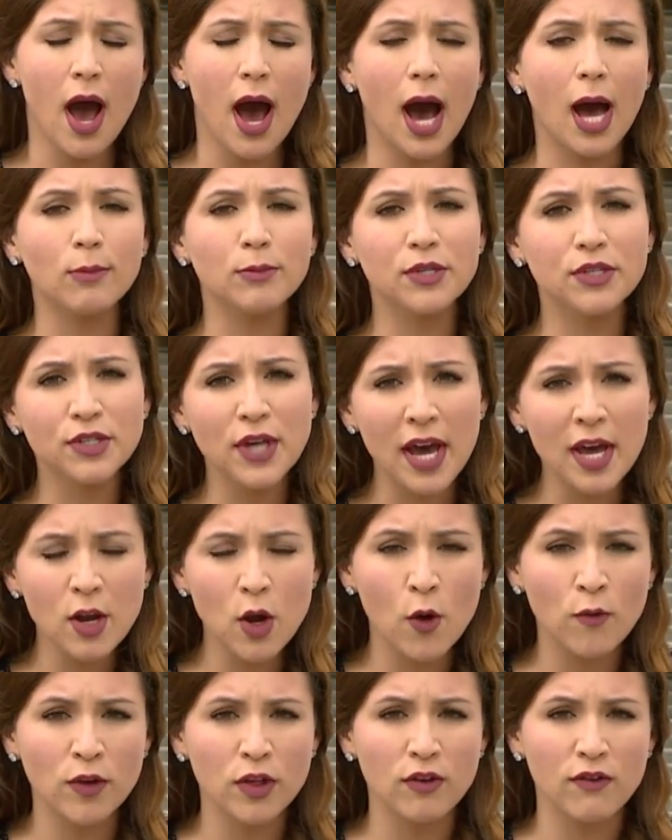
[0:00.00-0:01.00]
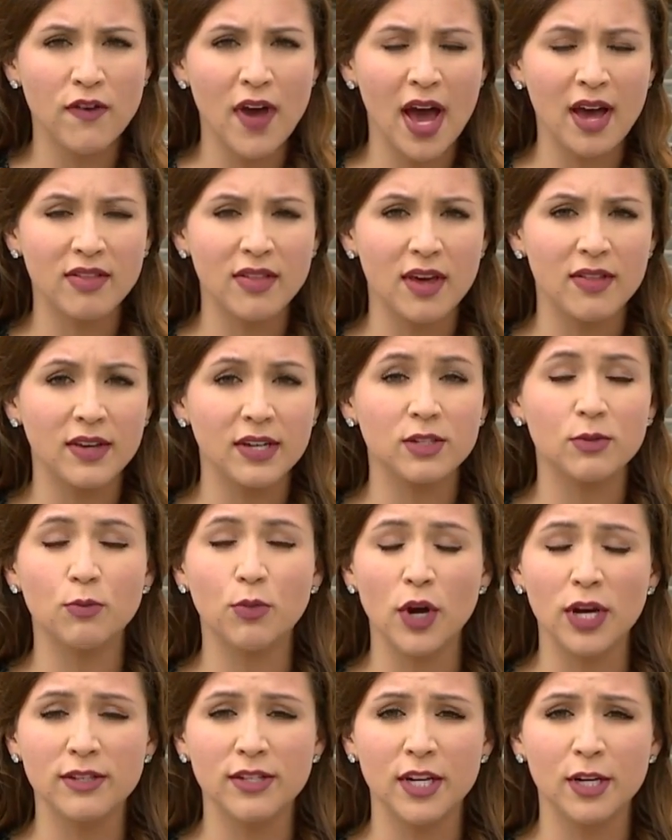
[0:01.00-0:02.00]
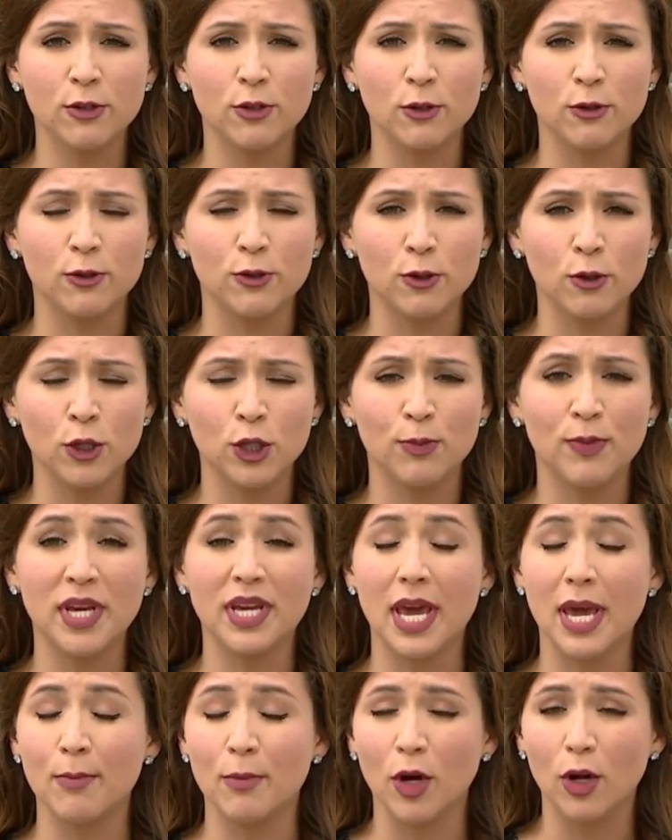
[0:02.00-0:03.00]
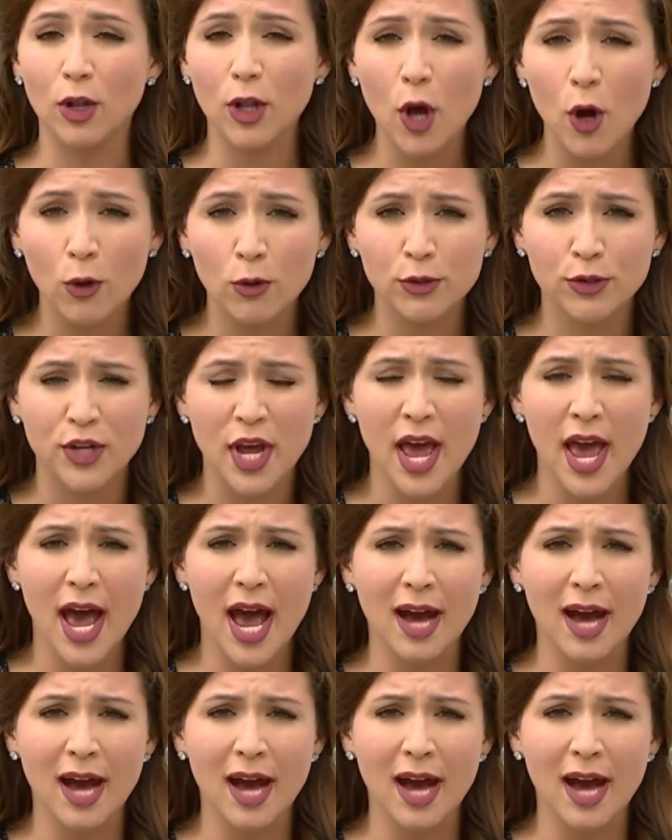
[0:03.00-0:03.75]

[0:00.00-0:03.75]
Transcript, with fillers: upset over the fact that this presidential search became closed